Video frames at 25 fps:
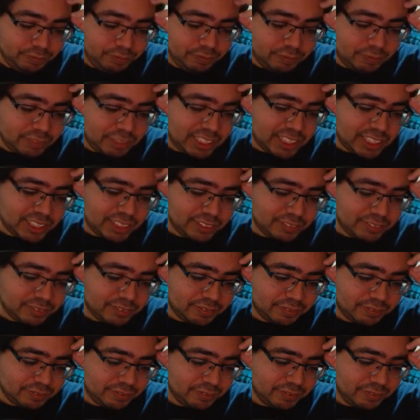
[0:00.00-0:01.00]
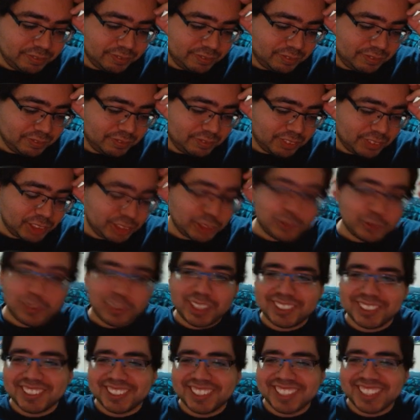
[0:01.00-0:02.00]
man, should
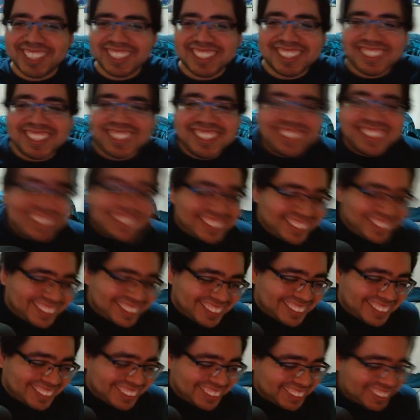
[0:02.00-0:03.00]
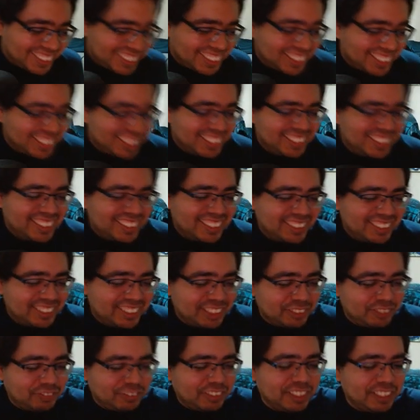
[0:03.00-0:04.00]
watch it again.
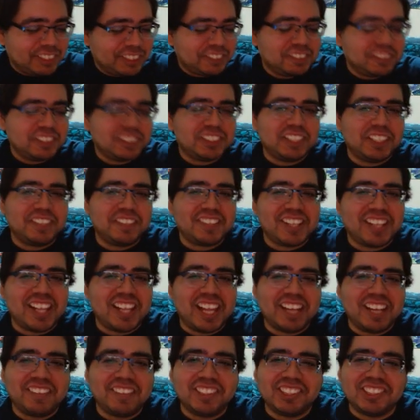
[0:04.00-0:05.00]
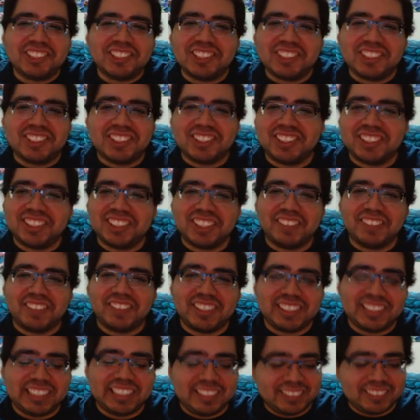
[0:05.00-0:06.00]
Just if I switch out the language just to see what
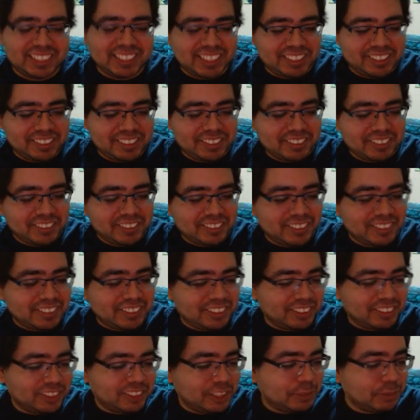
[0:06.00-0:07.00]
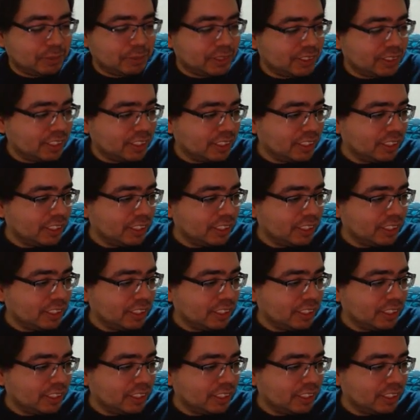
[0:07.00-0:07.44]
it sounds like in other dubs.